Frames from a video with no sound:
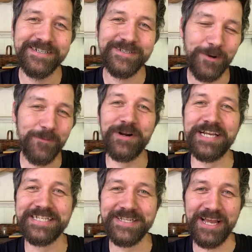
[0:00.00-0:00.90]
don't
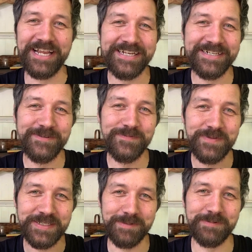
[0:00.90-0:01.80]
forget to like
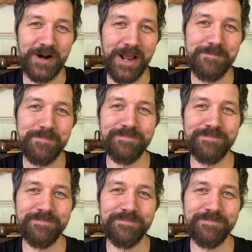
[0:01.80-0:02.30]
and subscribe.